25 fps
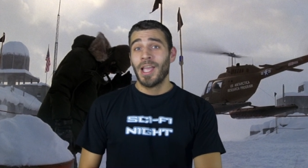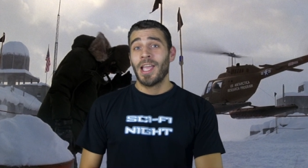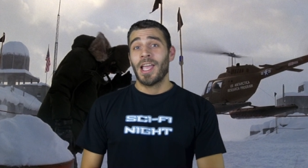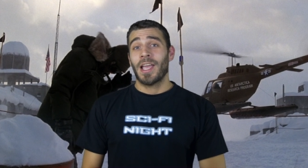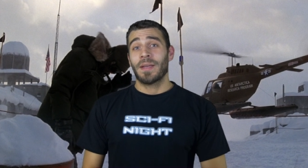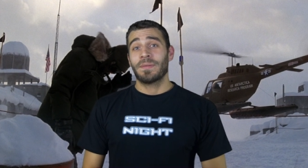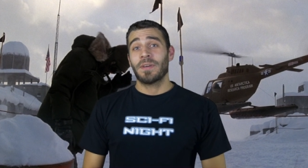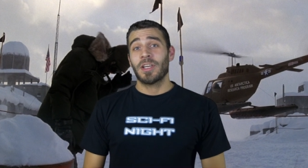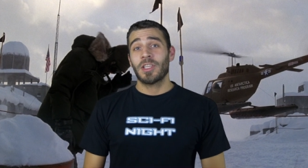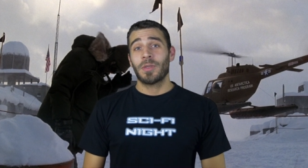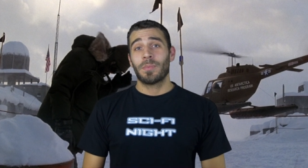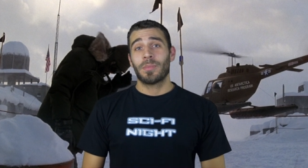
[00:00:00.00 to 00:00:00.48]

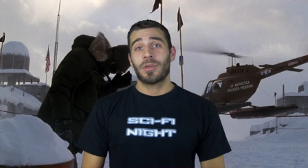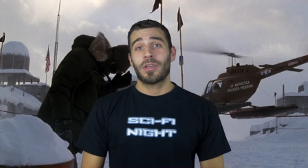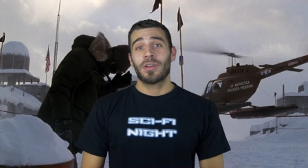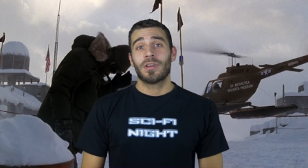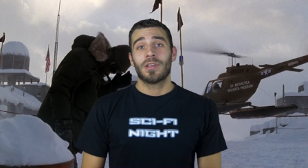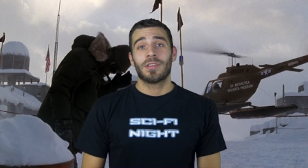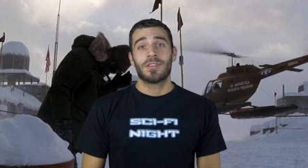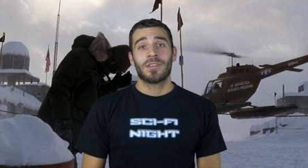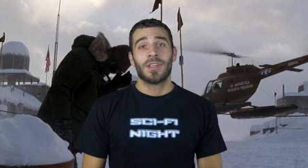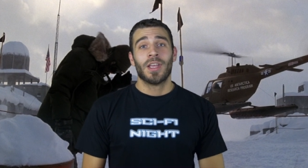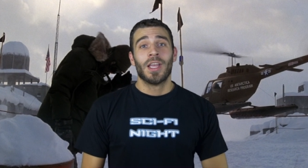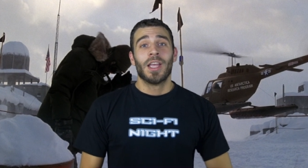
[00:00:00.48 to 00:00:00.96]
and that's
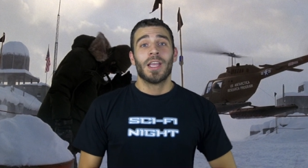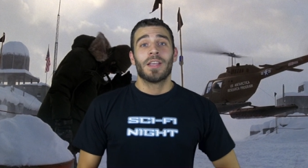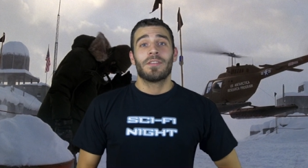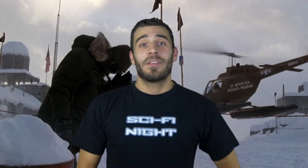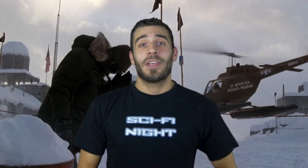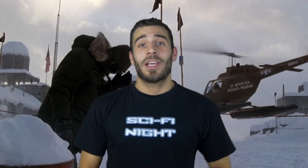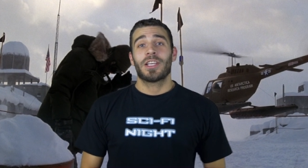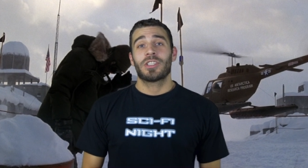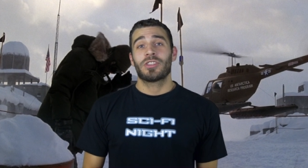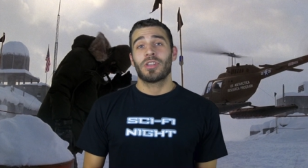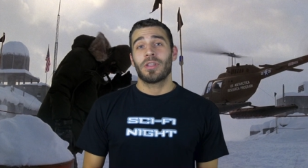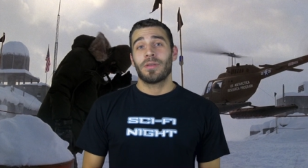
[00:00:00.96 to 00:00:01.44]
because they
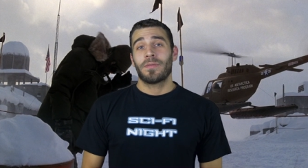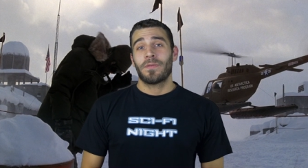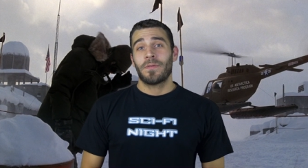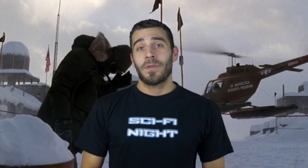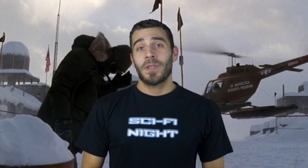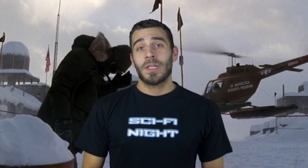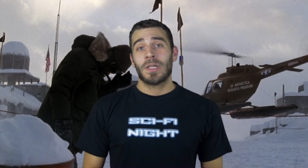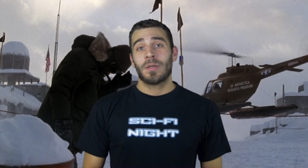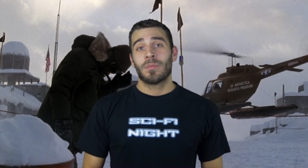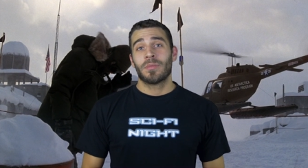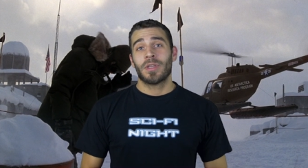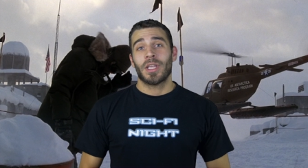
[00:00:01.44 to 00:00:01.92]
actually
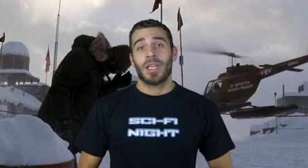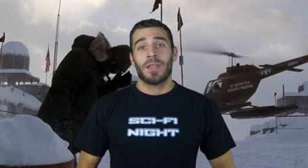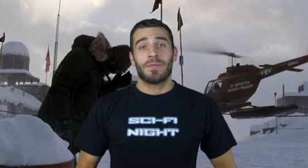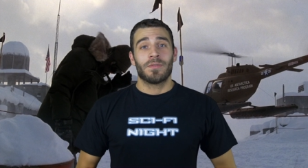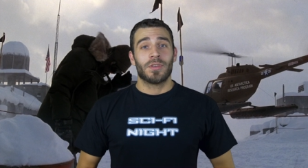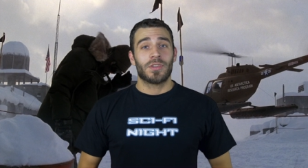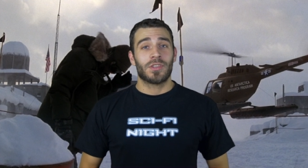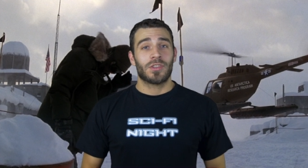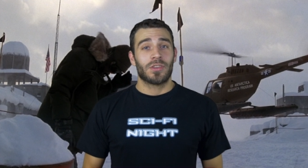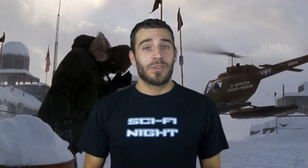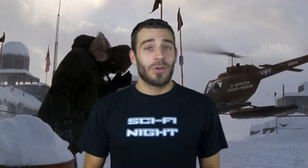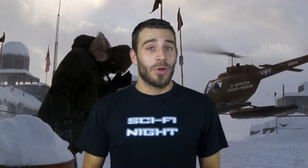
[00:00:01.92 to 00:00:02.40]
filmed in the
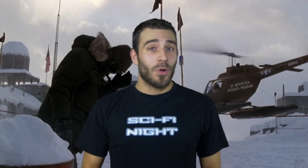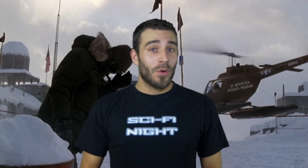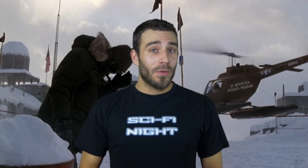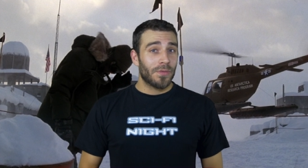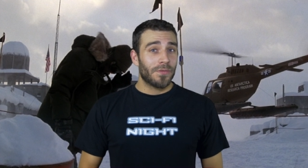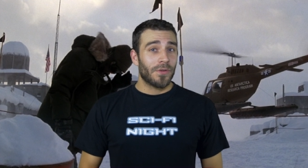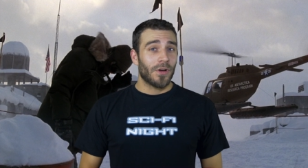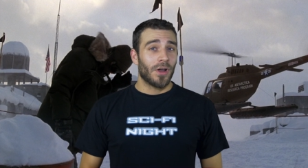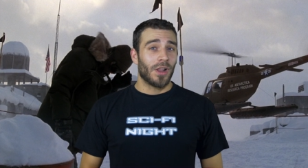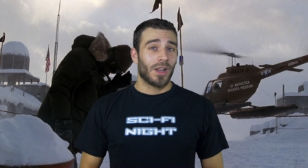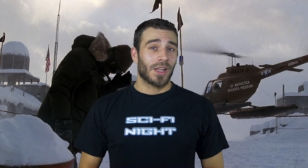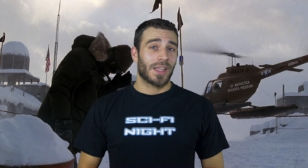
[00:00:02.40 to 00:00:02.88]

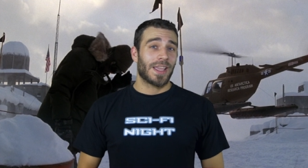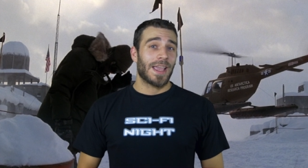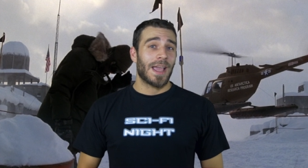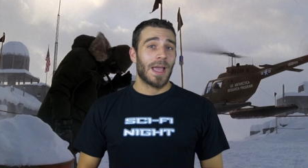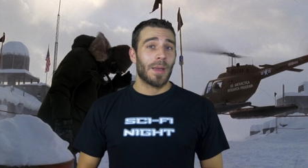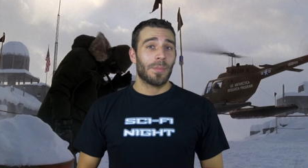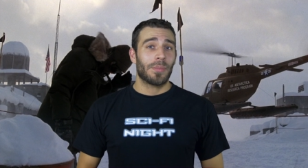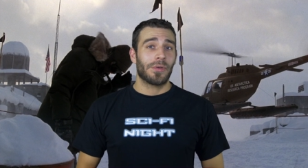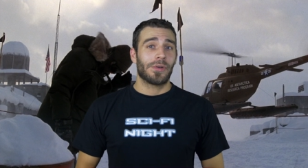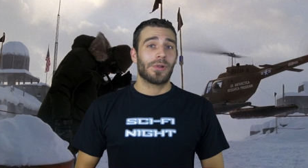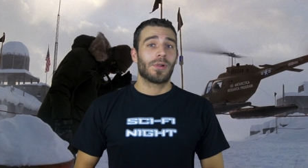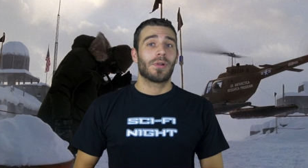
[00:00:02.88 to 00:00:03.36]
snowfall
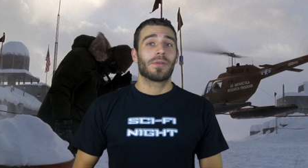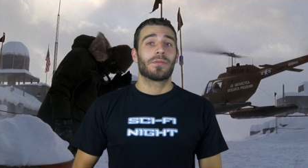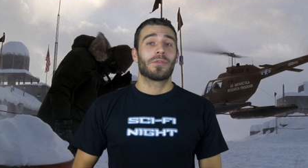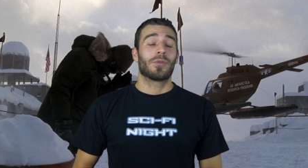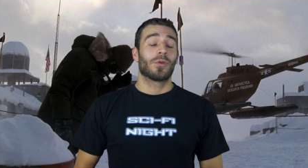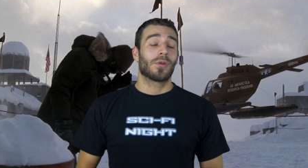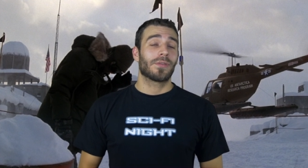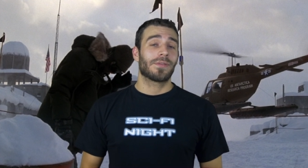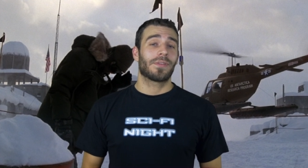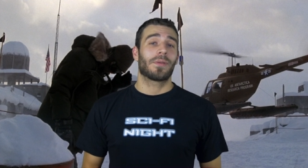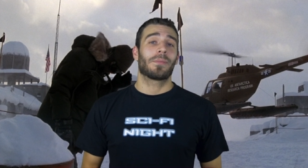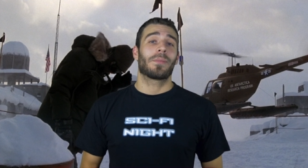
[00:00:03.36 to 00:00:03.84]
capital of
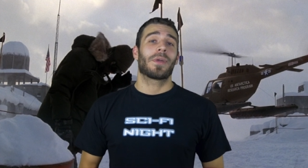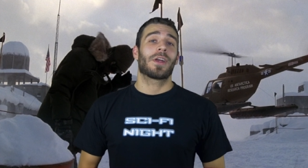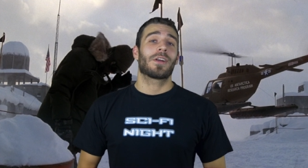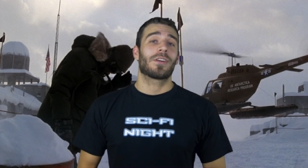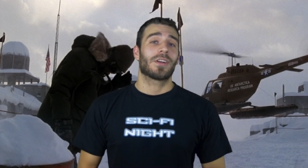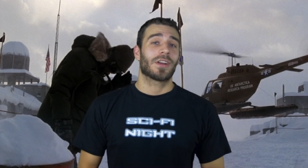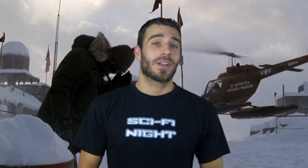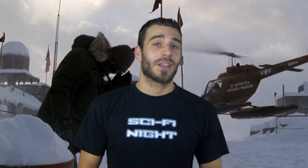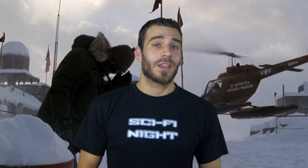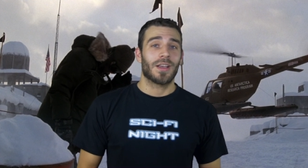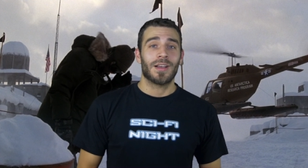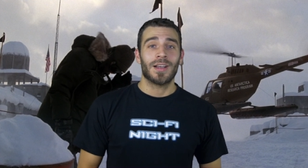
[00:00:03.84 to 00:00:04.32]
North
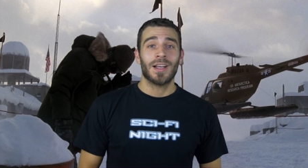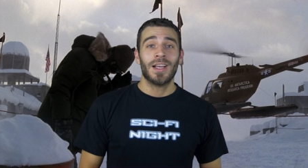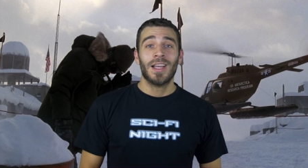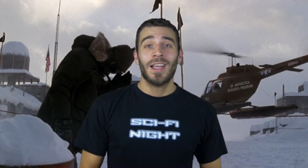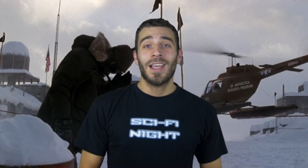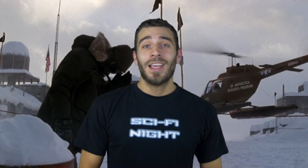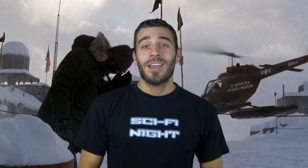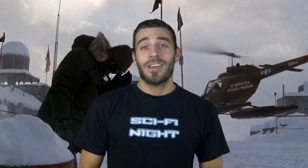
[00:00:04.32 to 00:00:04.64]
America,